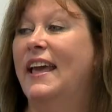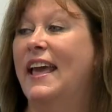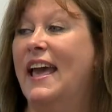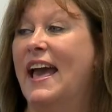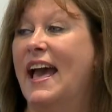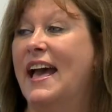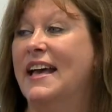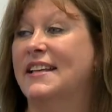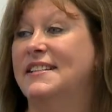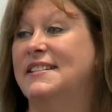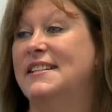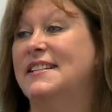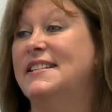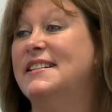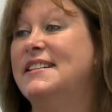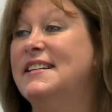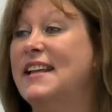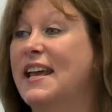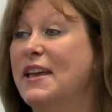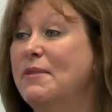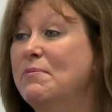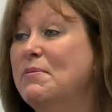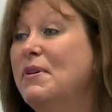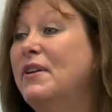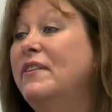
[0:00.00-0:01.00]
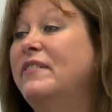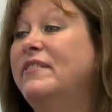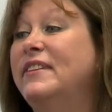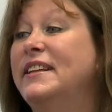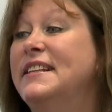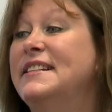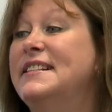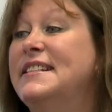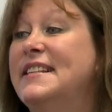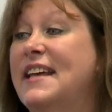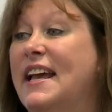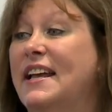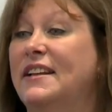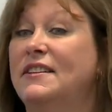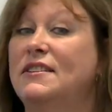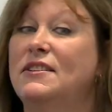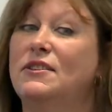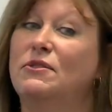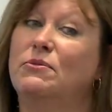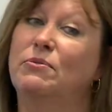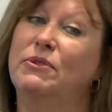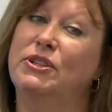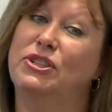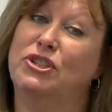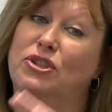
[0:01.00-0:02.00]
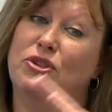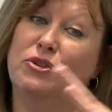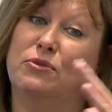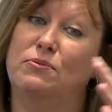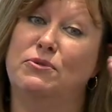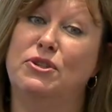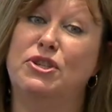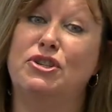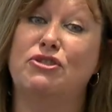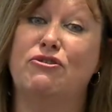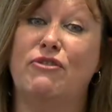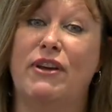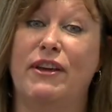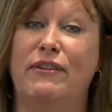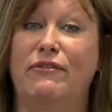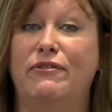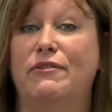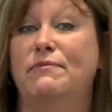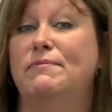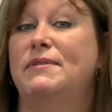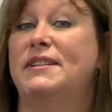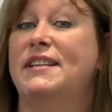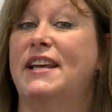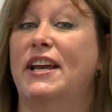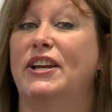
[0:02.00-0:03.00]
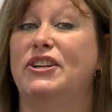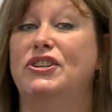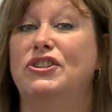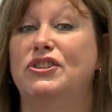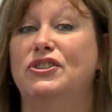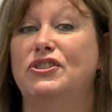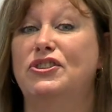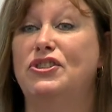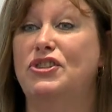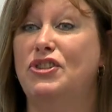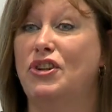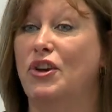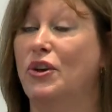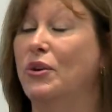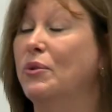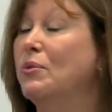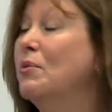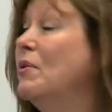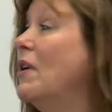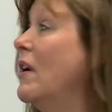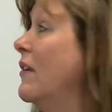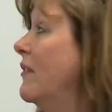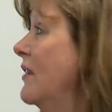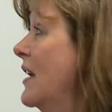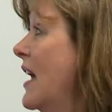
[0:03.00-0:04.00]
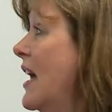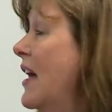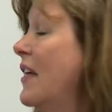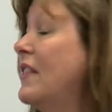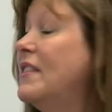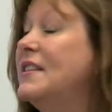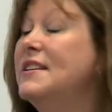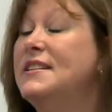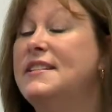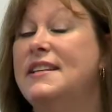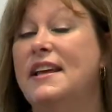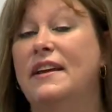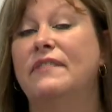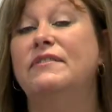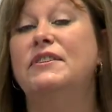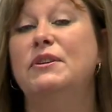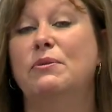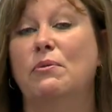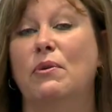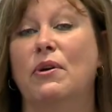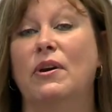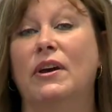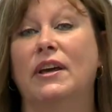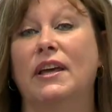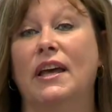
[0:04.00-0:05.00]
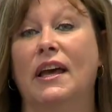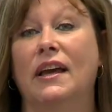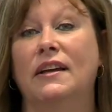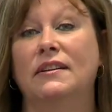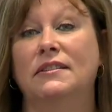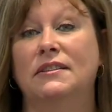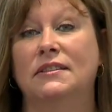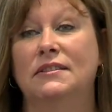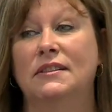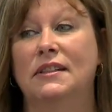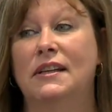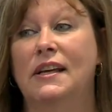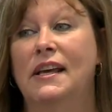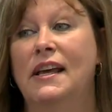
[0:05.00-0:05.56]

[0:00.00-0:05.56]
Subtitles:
It has a statement of intent, which comes straight from section 2 of your Health and Safety Work Act.